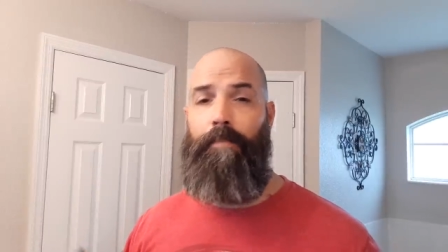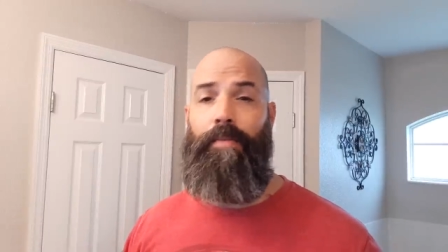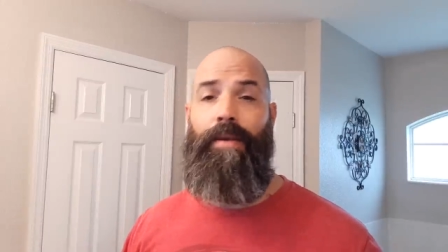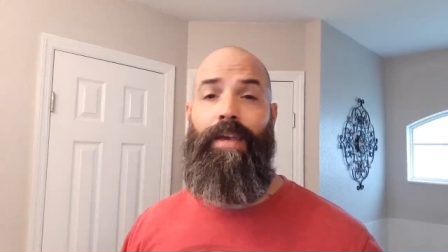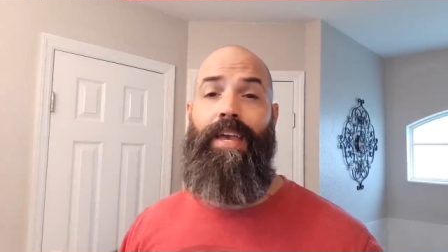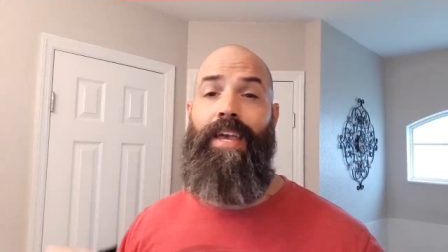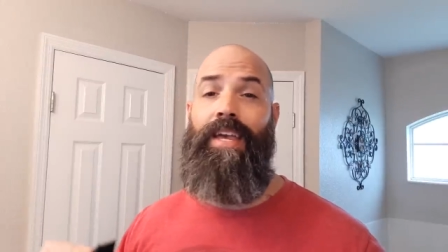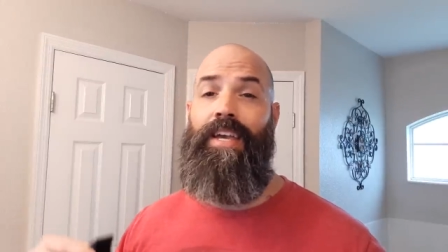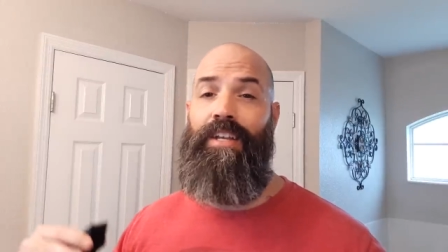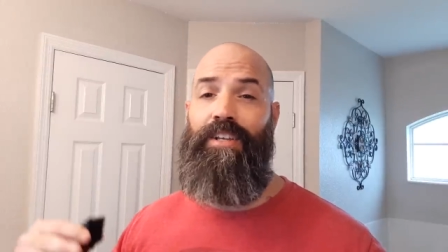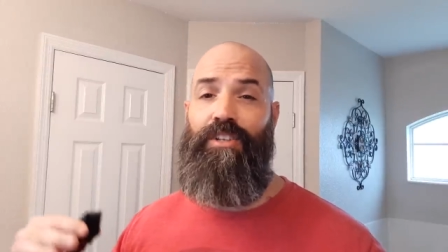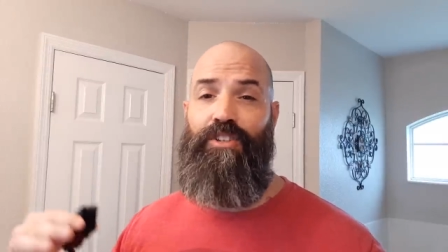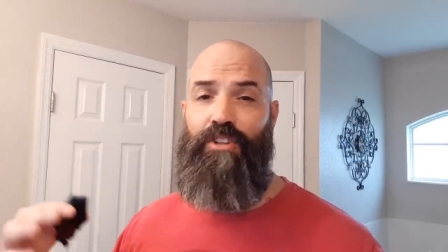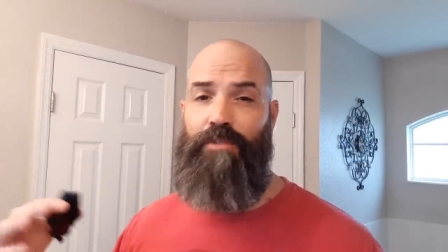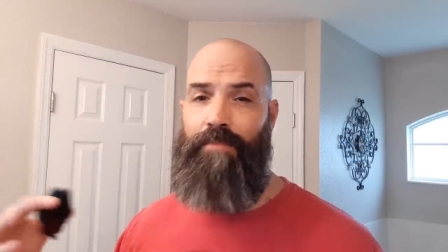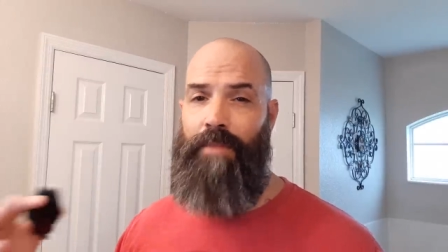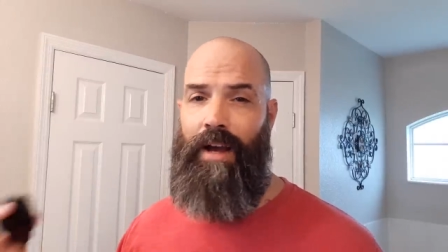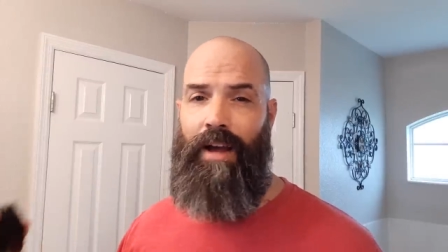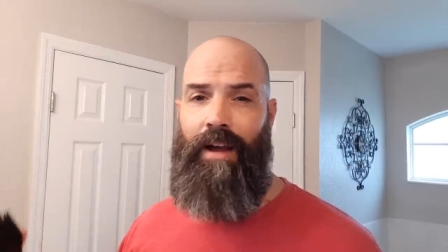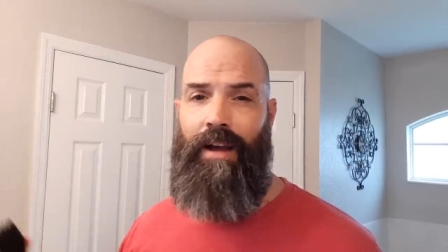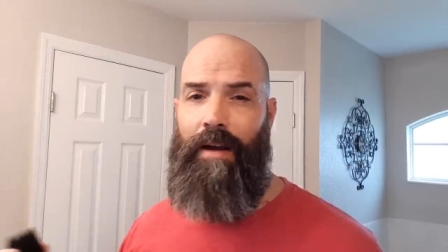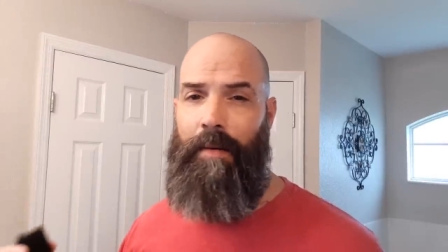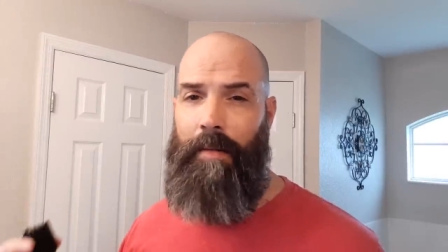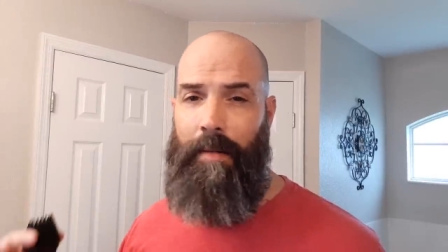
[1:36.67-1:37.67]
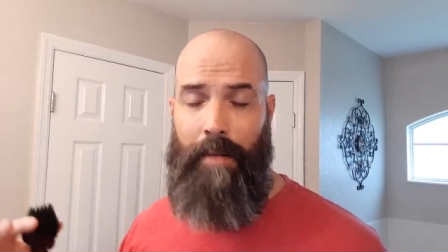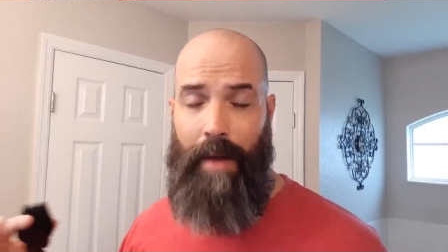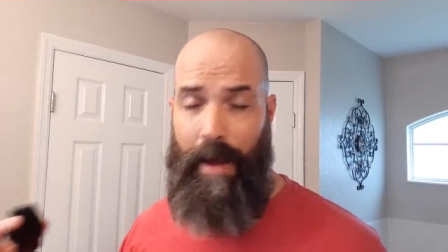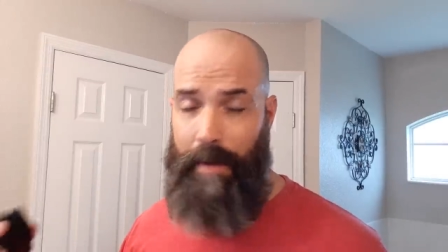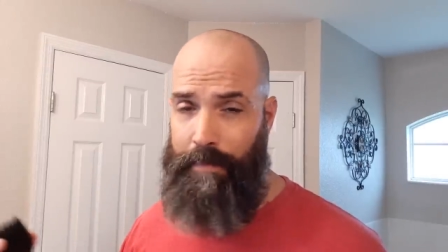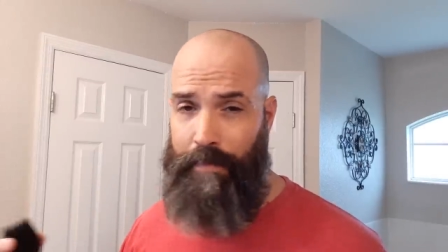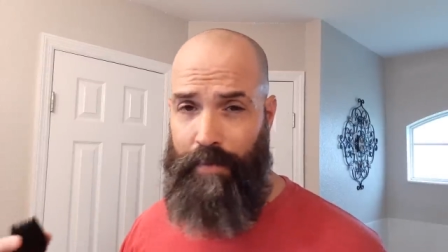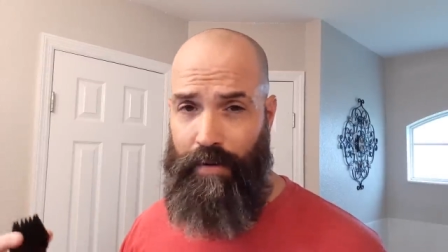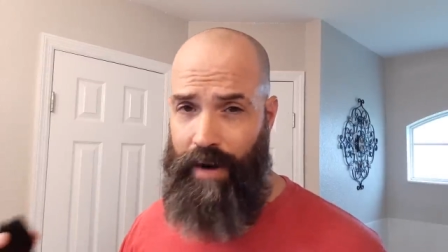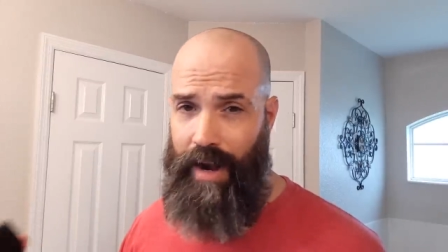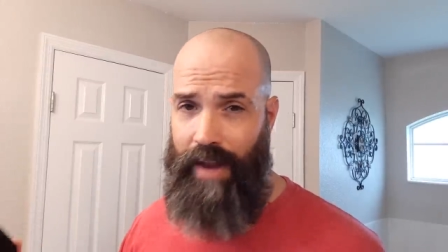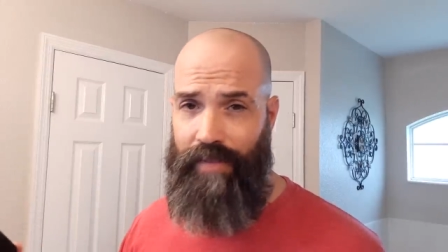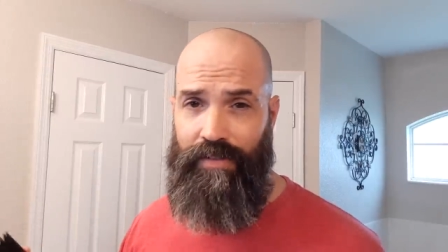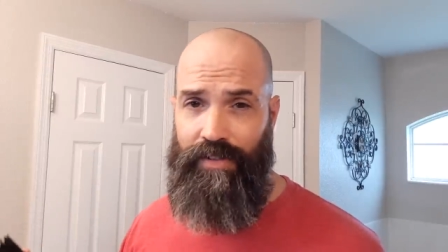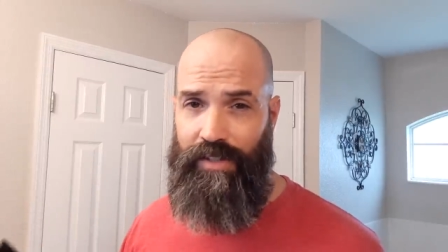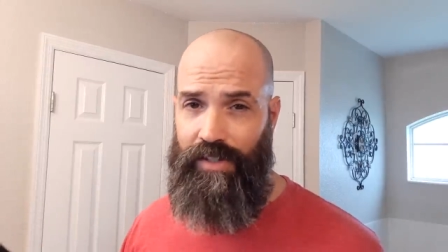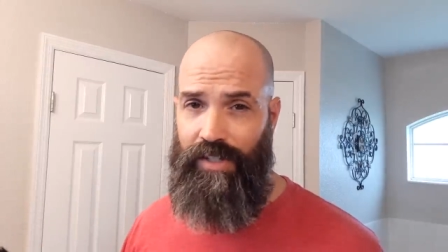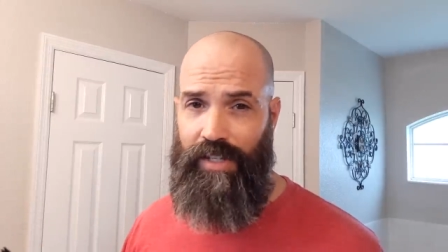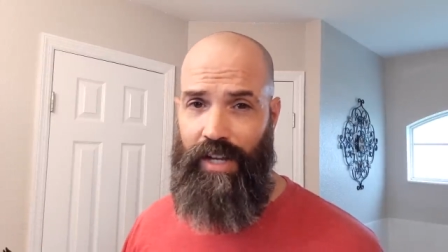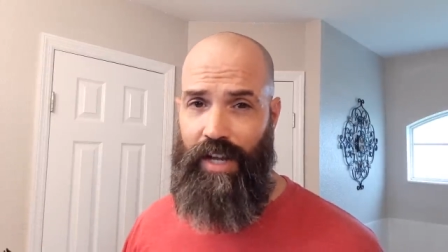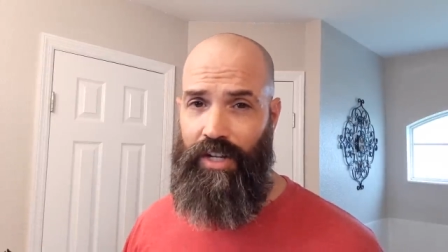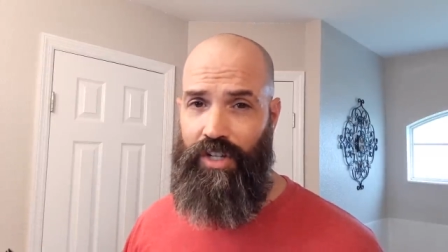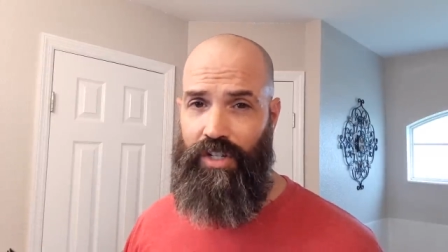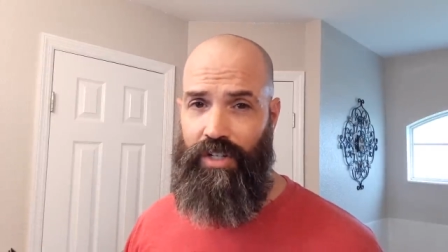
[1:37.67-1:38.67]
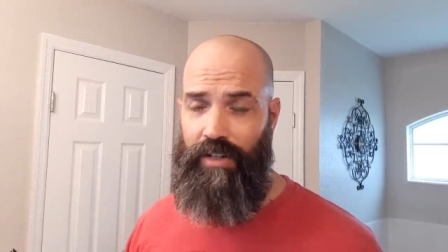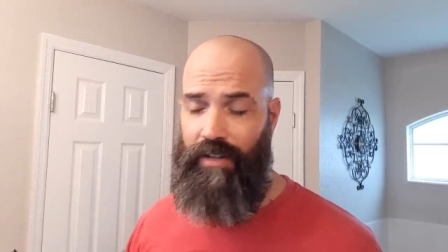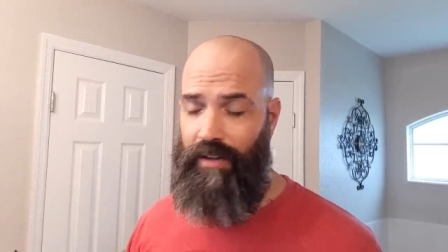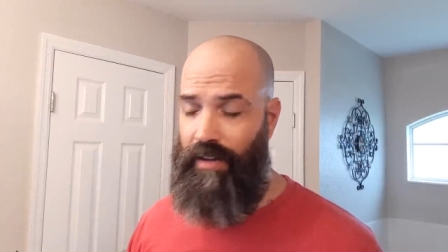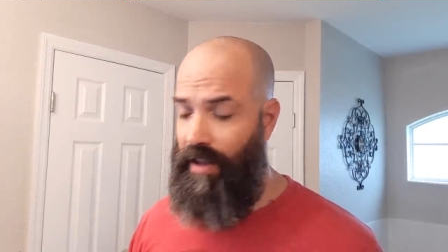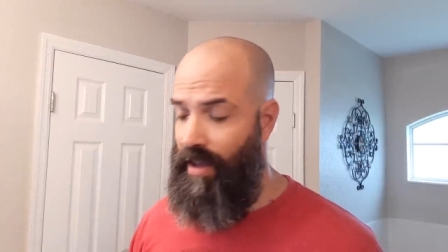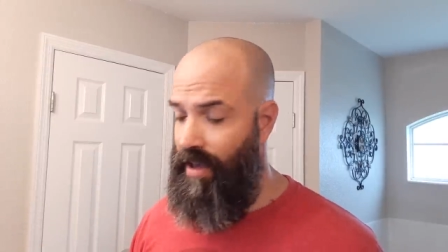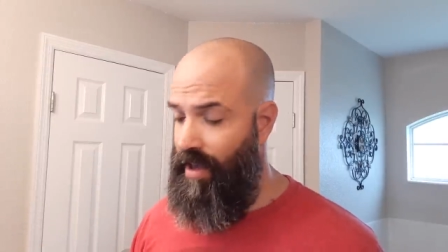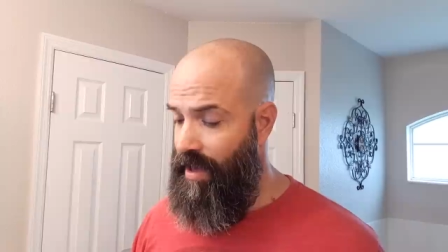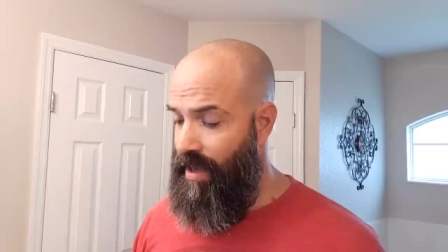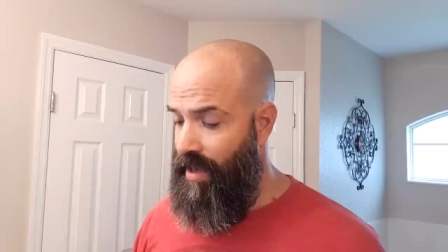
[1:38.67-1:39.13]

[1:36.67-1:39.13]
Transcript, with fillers: a peek into my, my private session